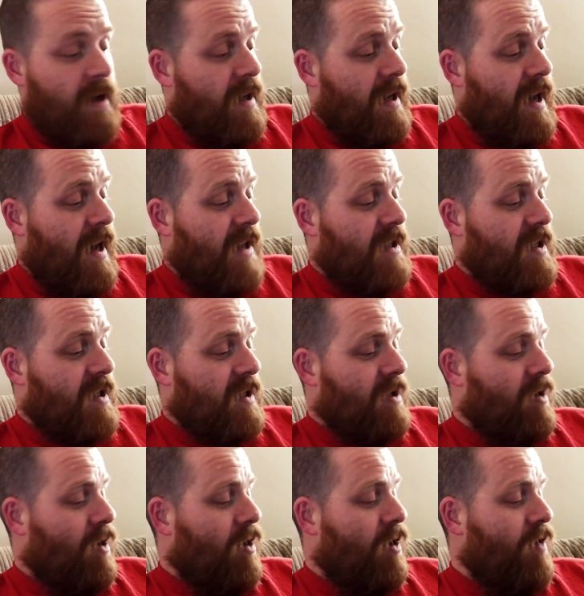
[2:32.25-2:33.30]
It's
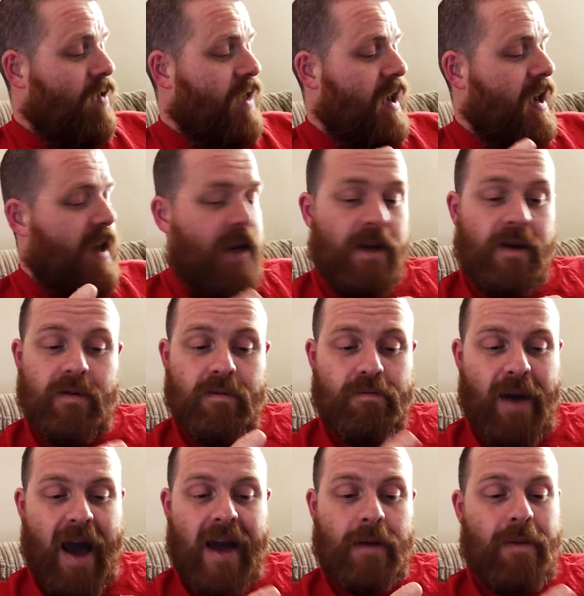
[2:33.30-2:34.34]
got the
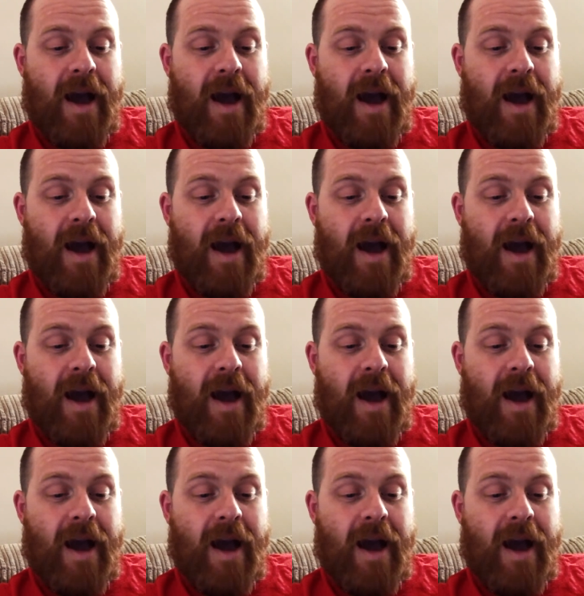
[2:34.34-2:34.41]
back